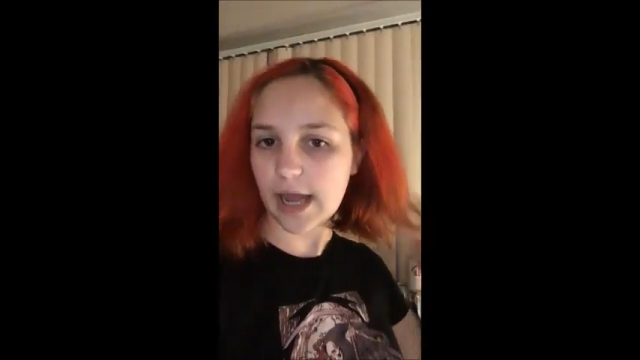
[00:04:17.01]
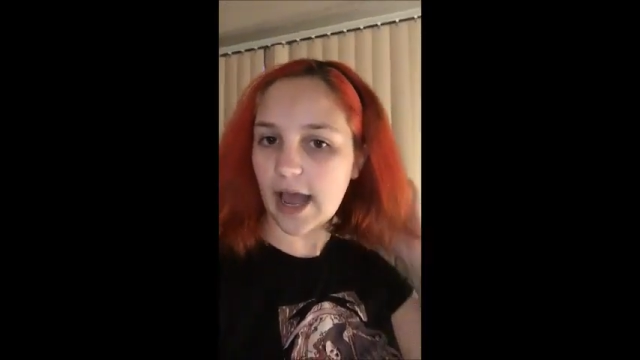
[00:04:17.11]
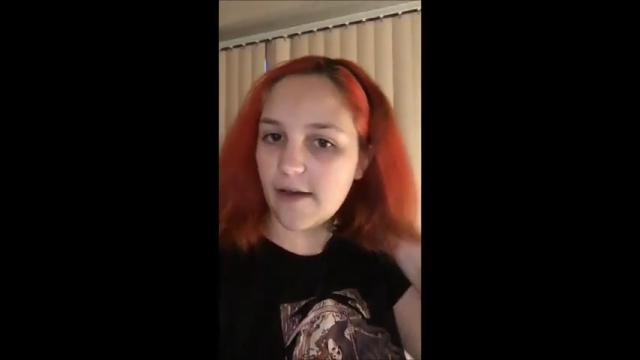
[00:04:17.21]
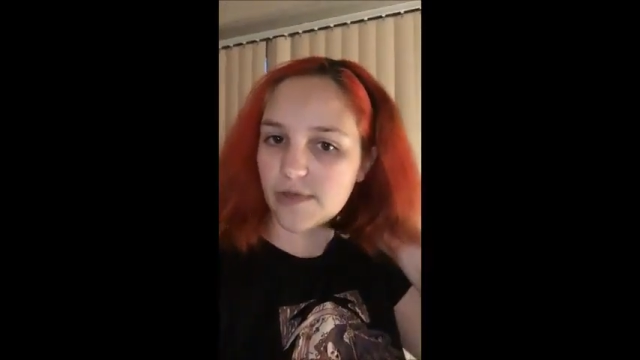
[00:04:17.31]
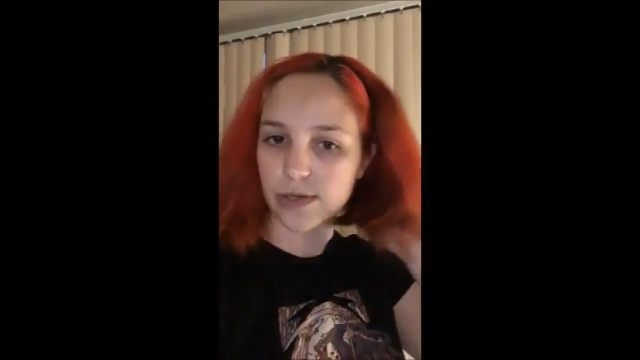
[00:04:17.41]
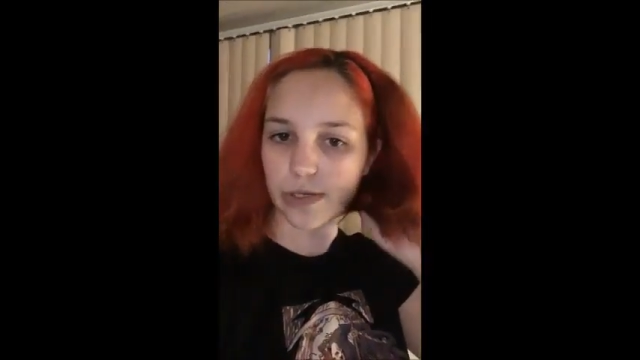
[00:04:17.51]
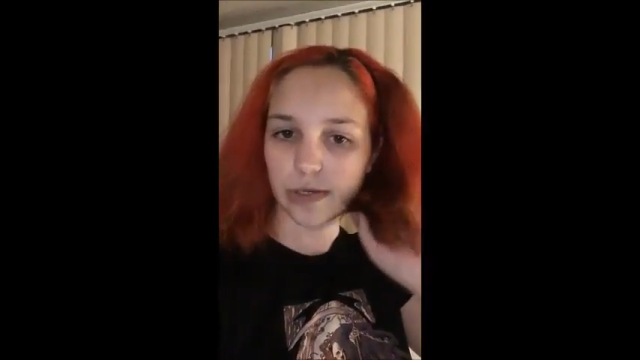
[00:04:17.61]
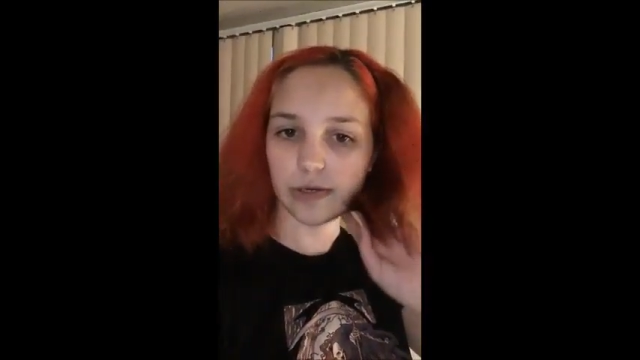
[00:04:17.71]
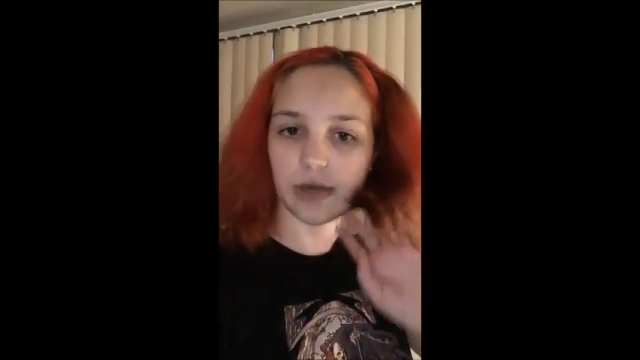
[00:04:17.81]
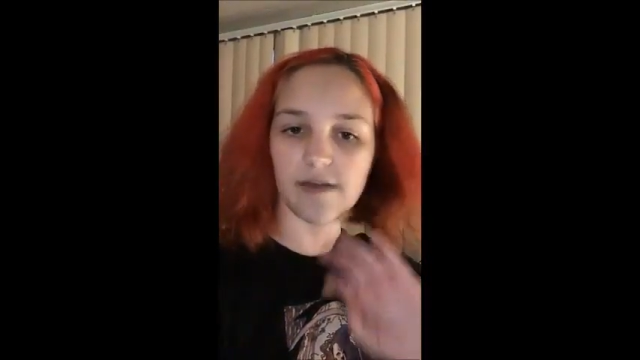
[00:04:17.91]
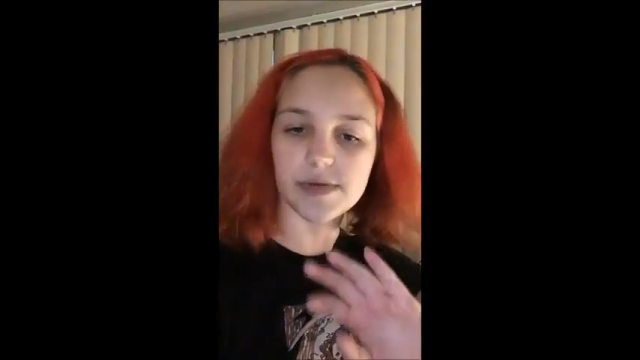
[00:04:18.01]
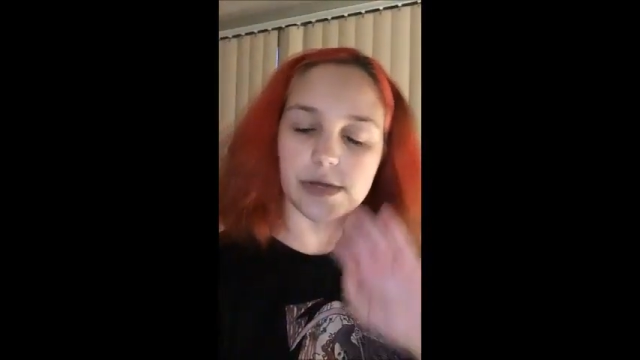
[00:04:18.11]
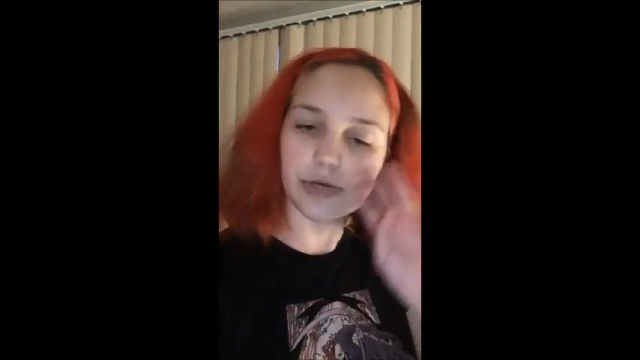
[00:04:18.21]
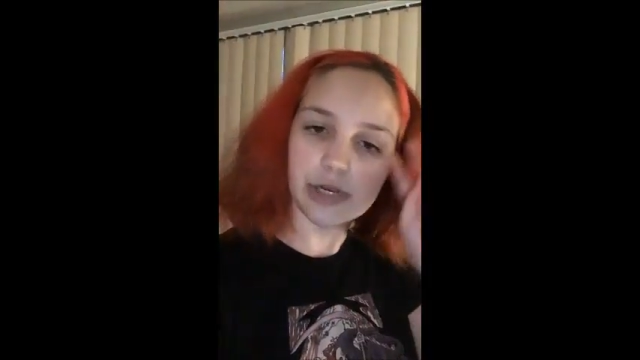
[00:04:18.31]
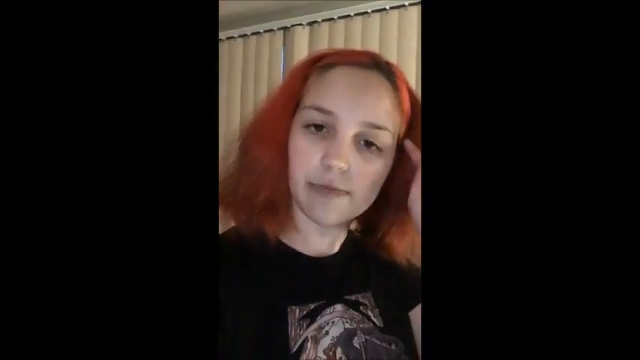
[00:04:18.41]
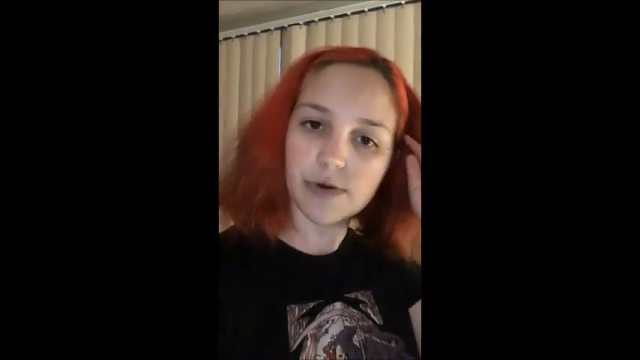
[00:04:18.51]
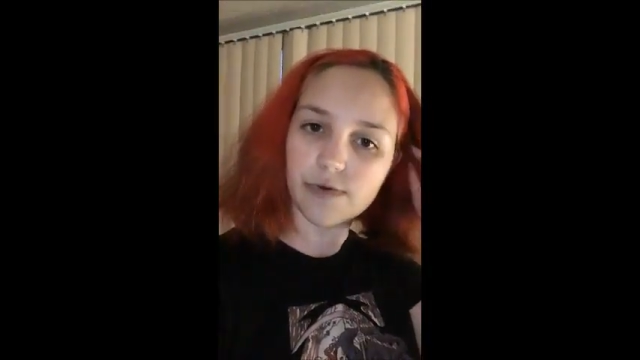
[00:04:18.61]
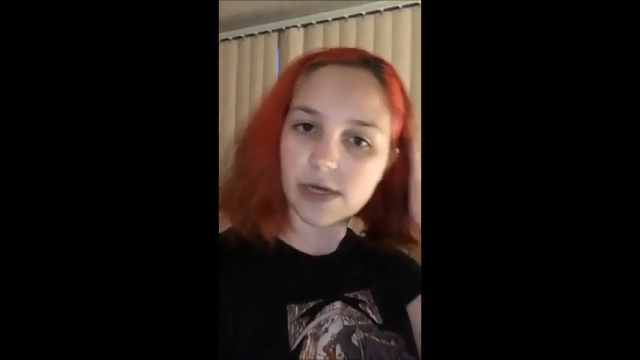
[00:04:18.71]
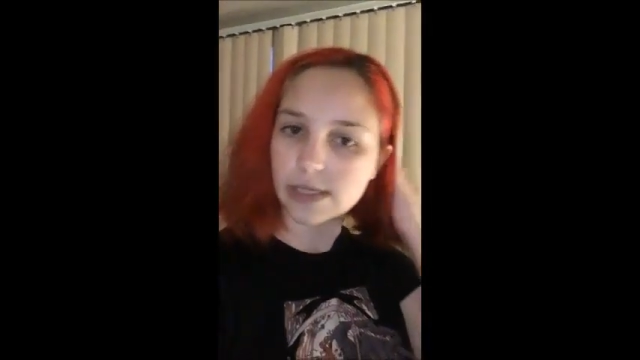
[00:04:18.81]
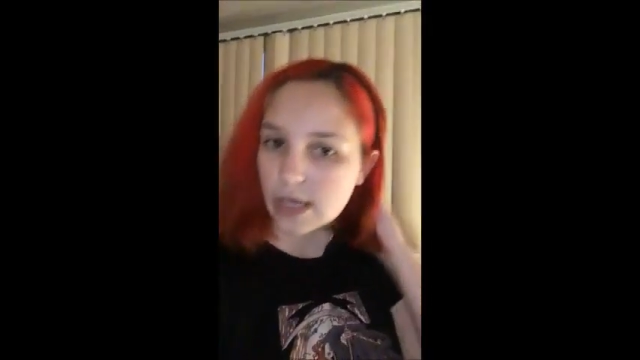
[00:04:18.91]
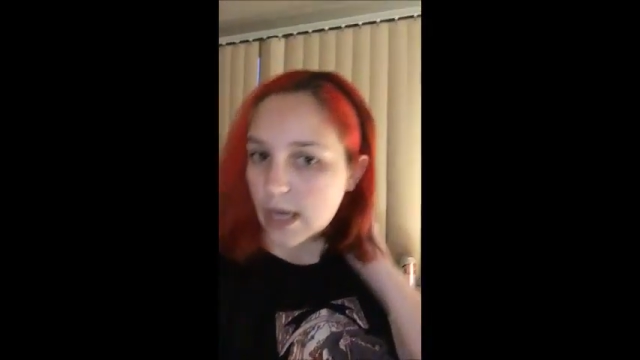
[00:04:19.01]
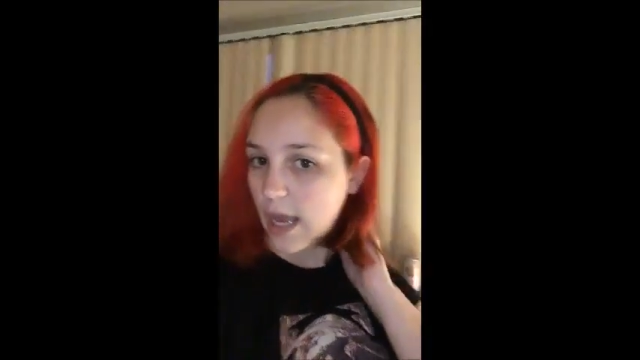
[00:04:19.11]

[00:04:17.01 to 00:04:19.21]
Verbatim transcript: I have this, I have this other shampoo that's,